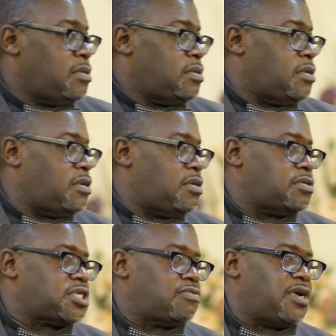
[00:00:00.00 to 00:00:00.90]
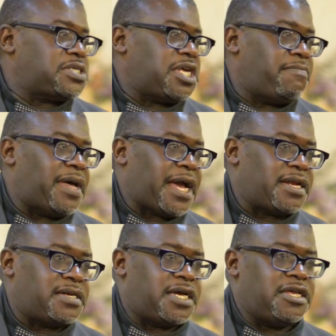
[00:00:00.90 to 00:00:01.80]
Oh, someone said back
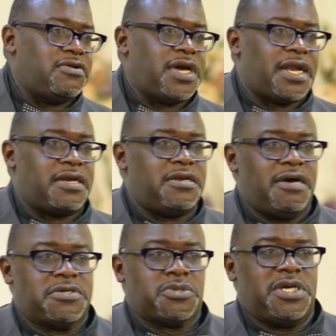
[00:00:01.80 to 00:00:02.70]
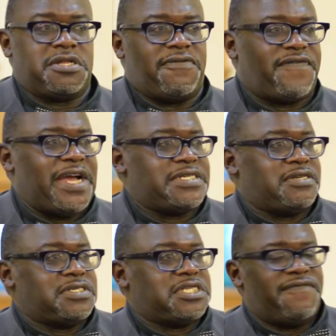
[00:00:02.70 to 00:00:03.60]
in the day, you ain't got enough strength to fight
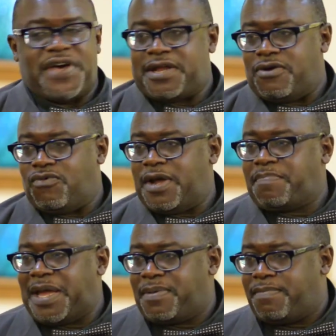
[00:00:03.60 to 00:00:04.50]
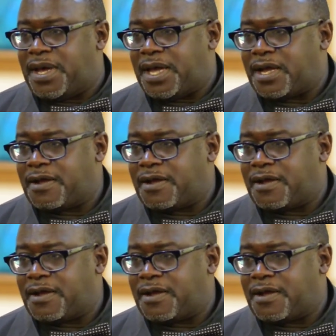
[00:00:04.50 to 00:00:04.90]
yourself out of a wet paper bag.